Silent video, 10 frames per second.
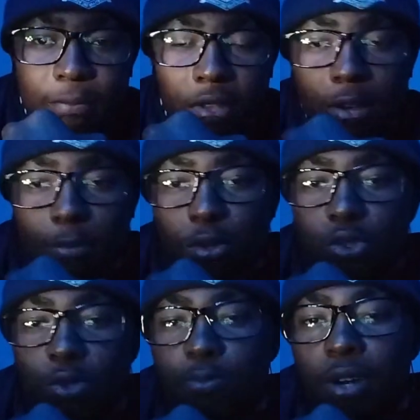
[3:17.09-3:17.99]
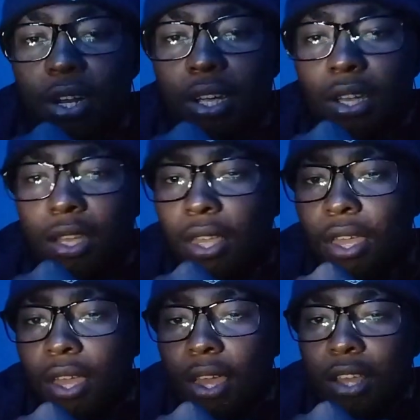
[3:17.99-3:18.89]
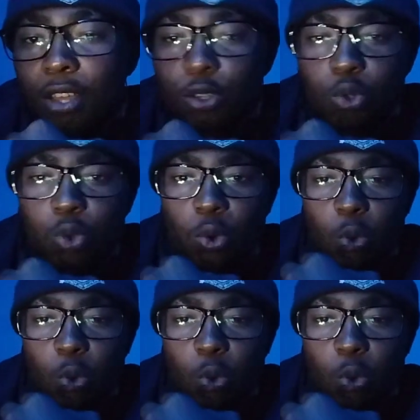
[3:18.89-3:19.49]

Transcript: I'm not to brag. So